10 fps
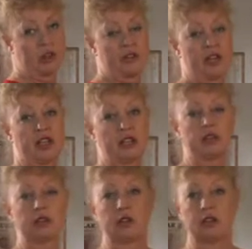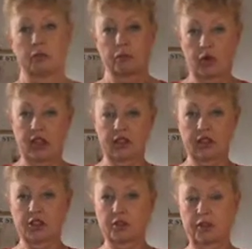then the brain
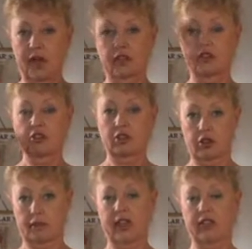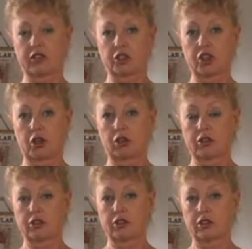is balanced on the back of the
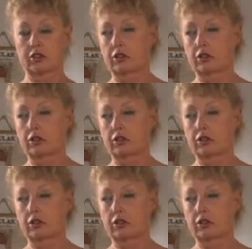shoulders,